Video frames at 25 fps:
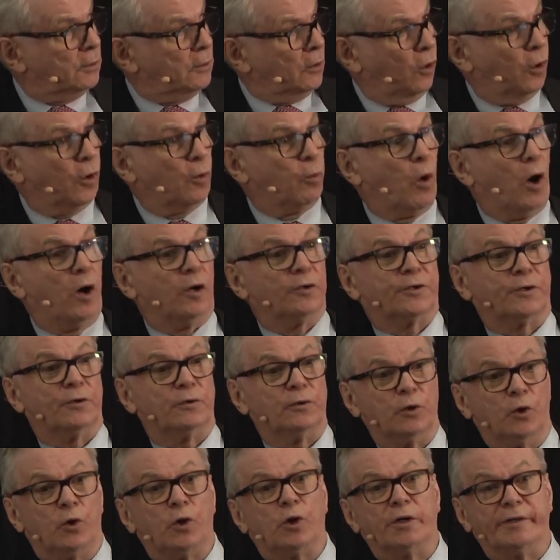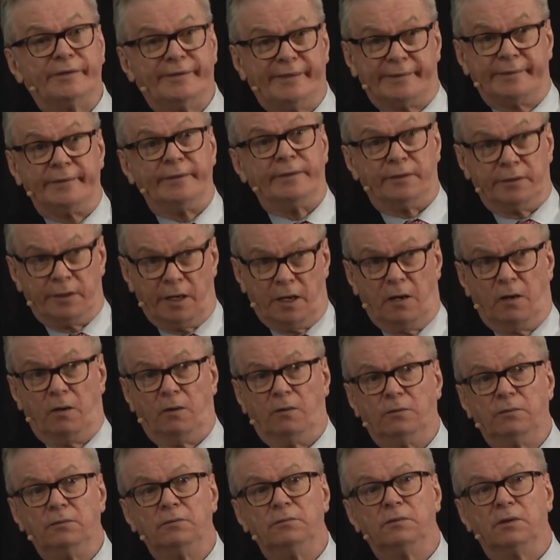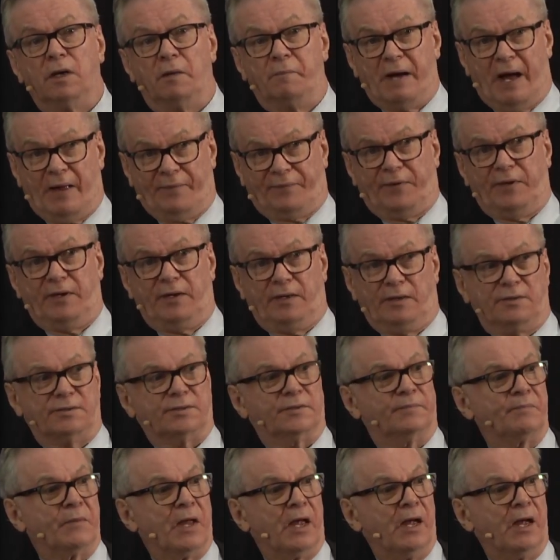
or Walter Lord didn't know about these,